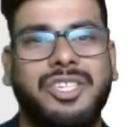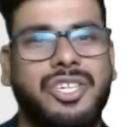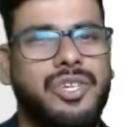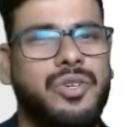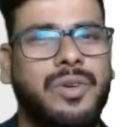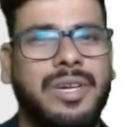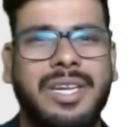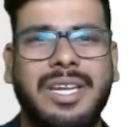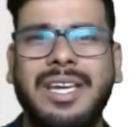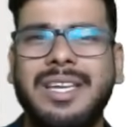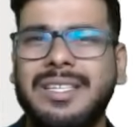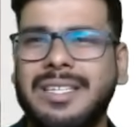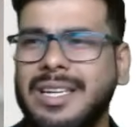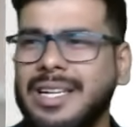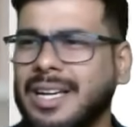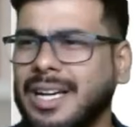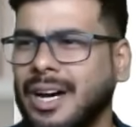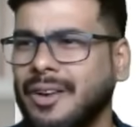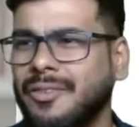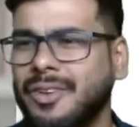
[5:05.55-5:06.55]
You can easily
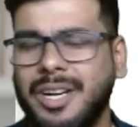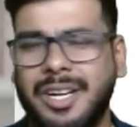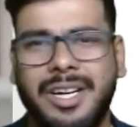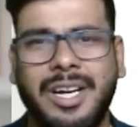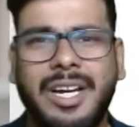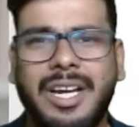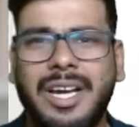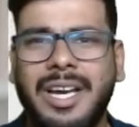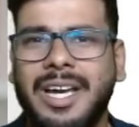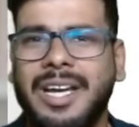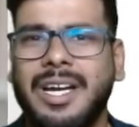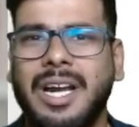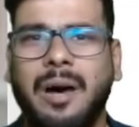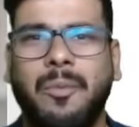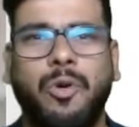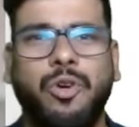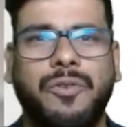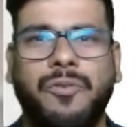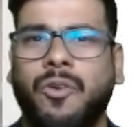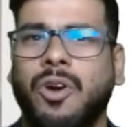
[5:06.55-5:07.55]
cover it in
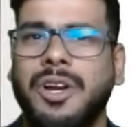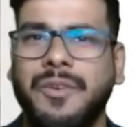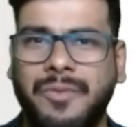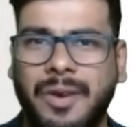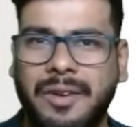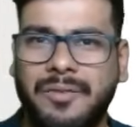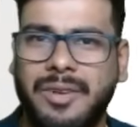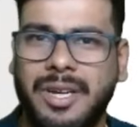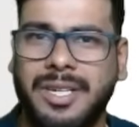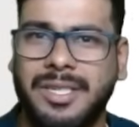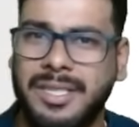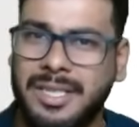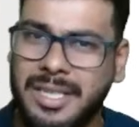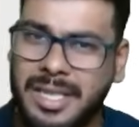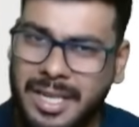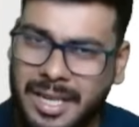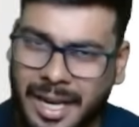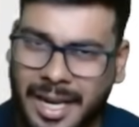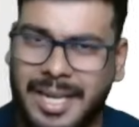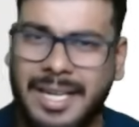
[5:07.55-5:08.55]
about 45 days,
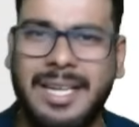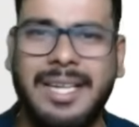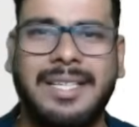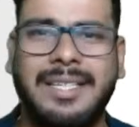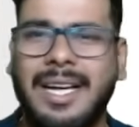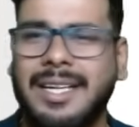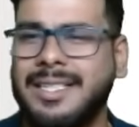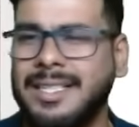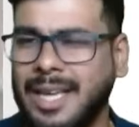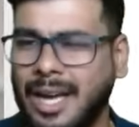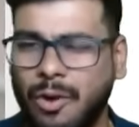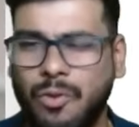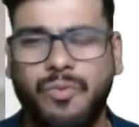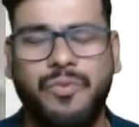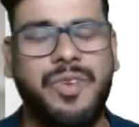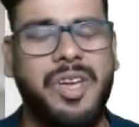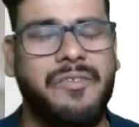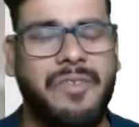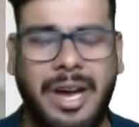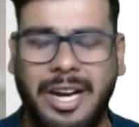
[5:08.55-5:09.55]
right? That's how
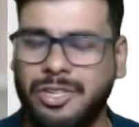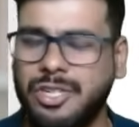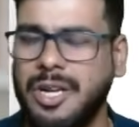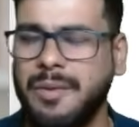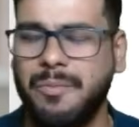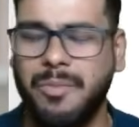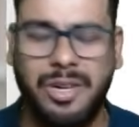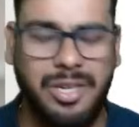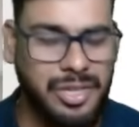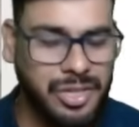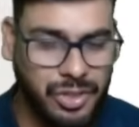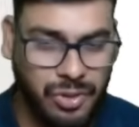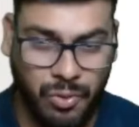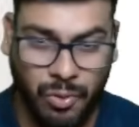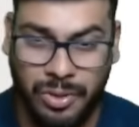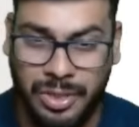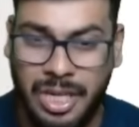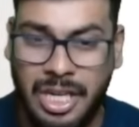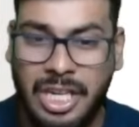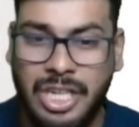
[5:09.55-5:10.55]
we have actually built this
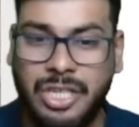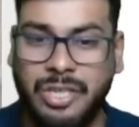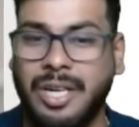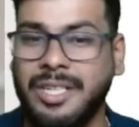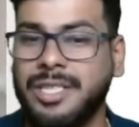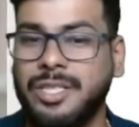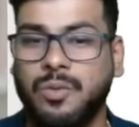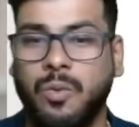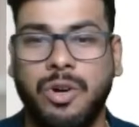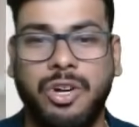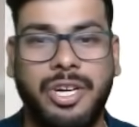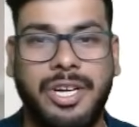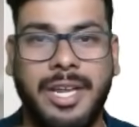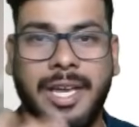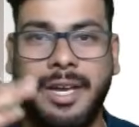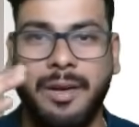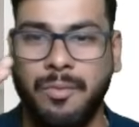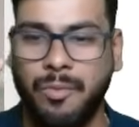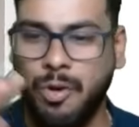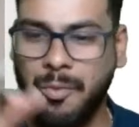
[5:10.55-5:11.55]
course. So I just want to take
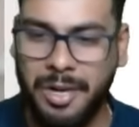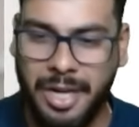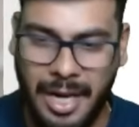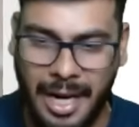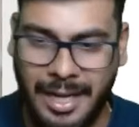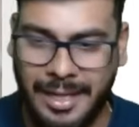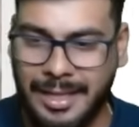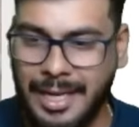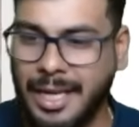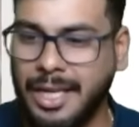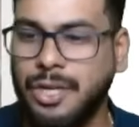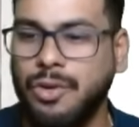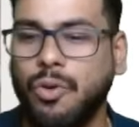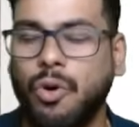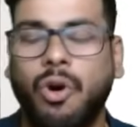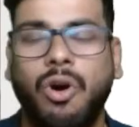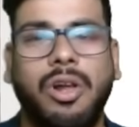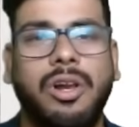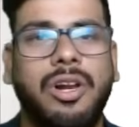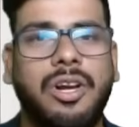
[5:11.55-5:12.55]
a moment and thank you
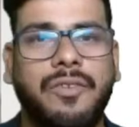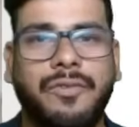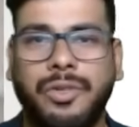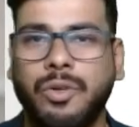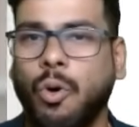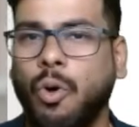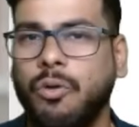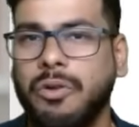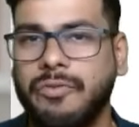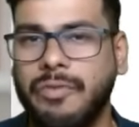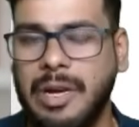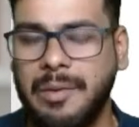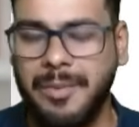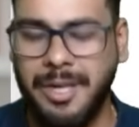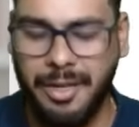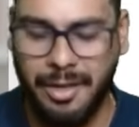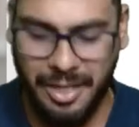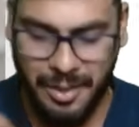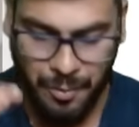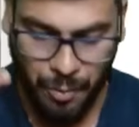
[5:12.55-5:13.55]
all for the overwhelming
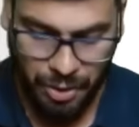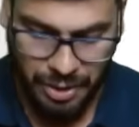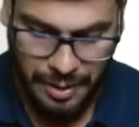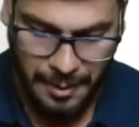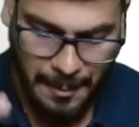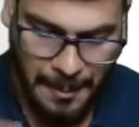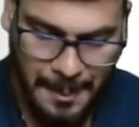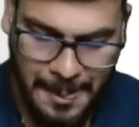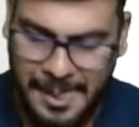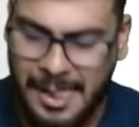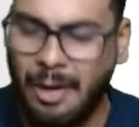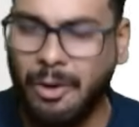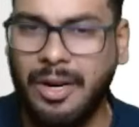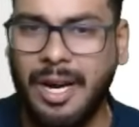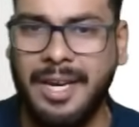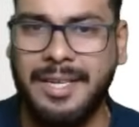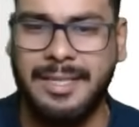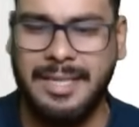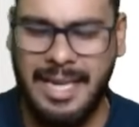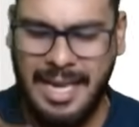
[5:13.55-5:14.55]
response. Now
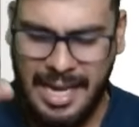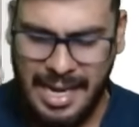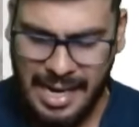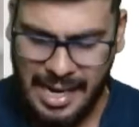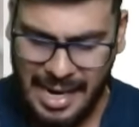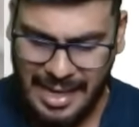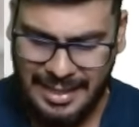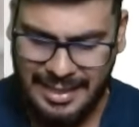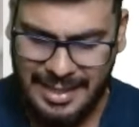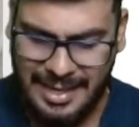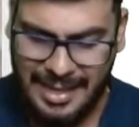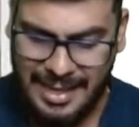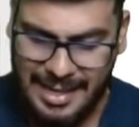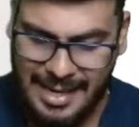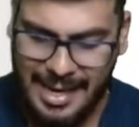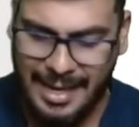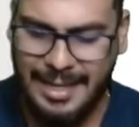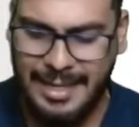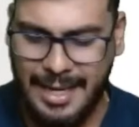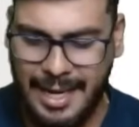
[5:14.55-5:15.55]
guys, let's
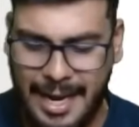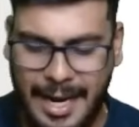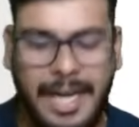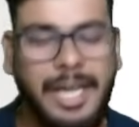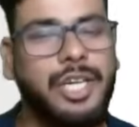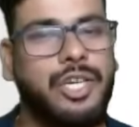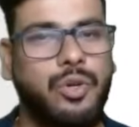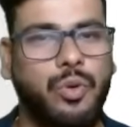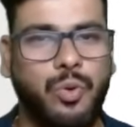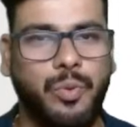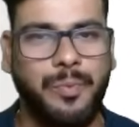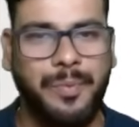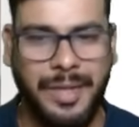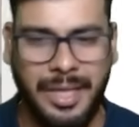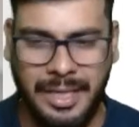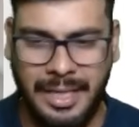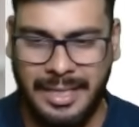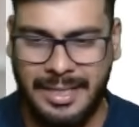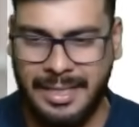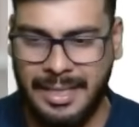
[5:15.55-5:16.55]
get into
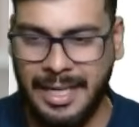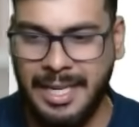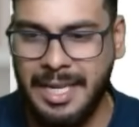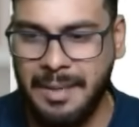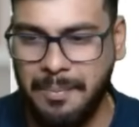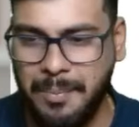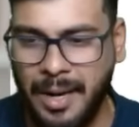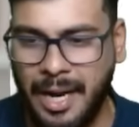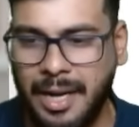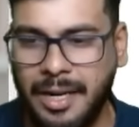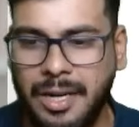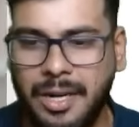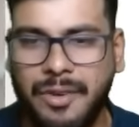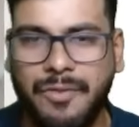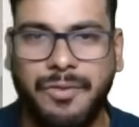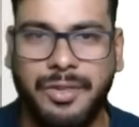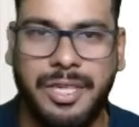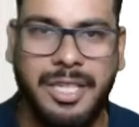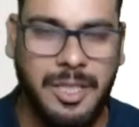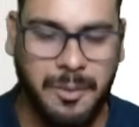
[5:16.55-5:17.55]
the study plan
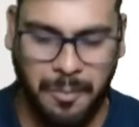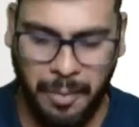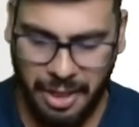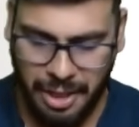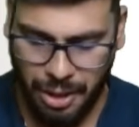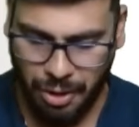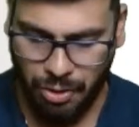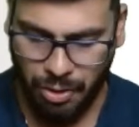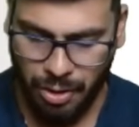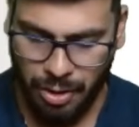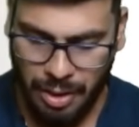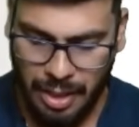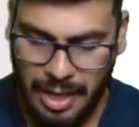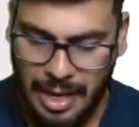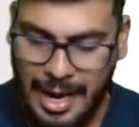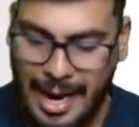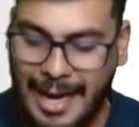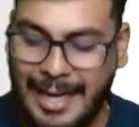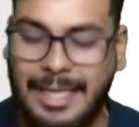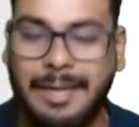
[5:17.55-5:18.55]
for this particular
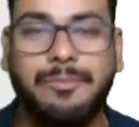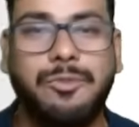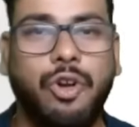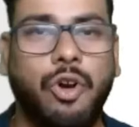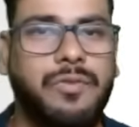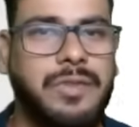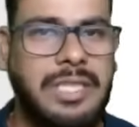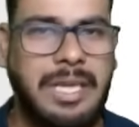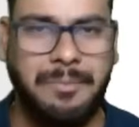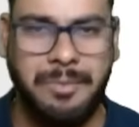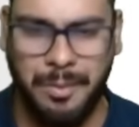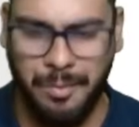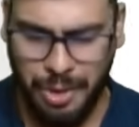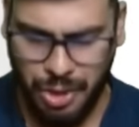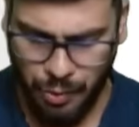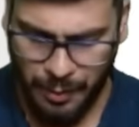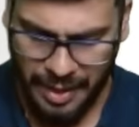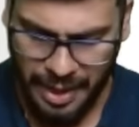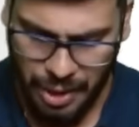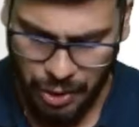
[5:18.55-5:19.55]
attempt of September
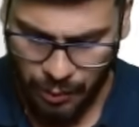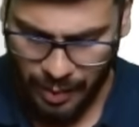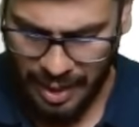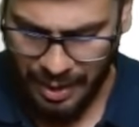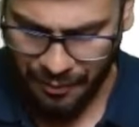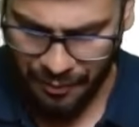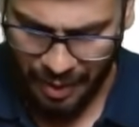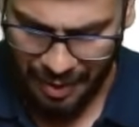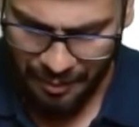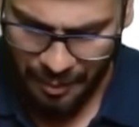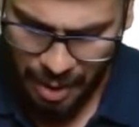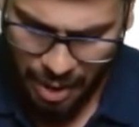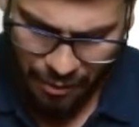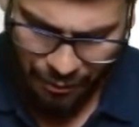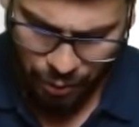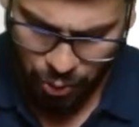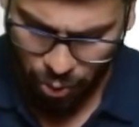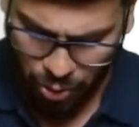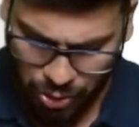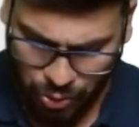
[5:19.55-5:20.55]
2025. For
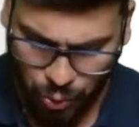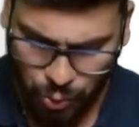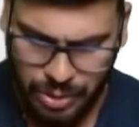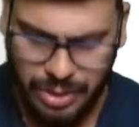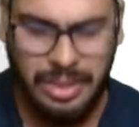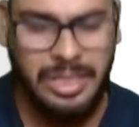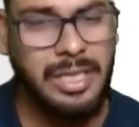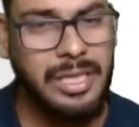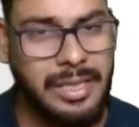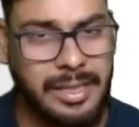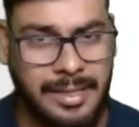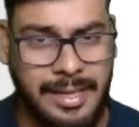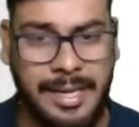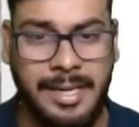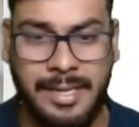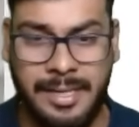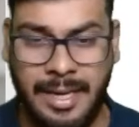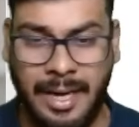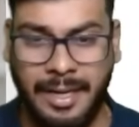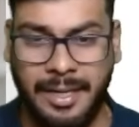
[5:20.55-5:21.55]
those who still
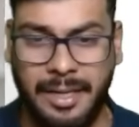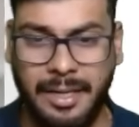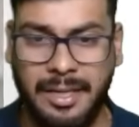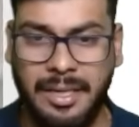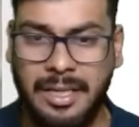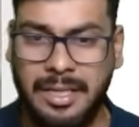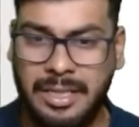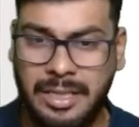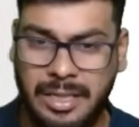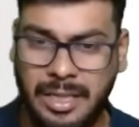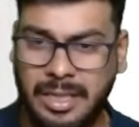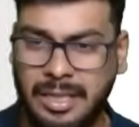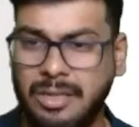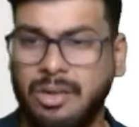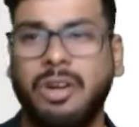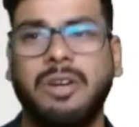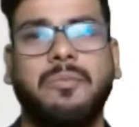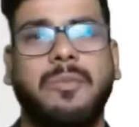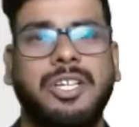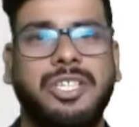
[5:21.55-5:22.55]
think that, sir,
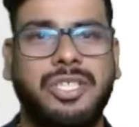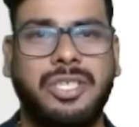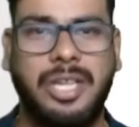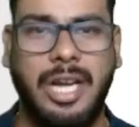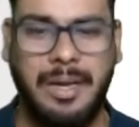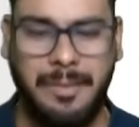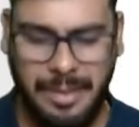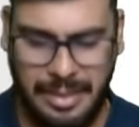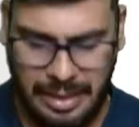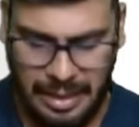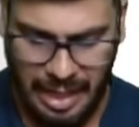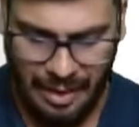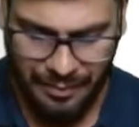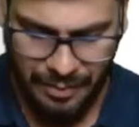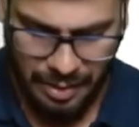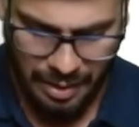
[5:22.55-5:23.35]
not much time is left.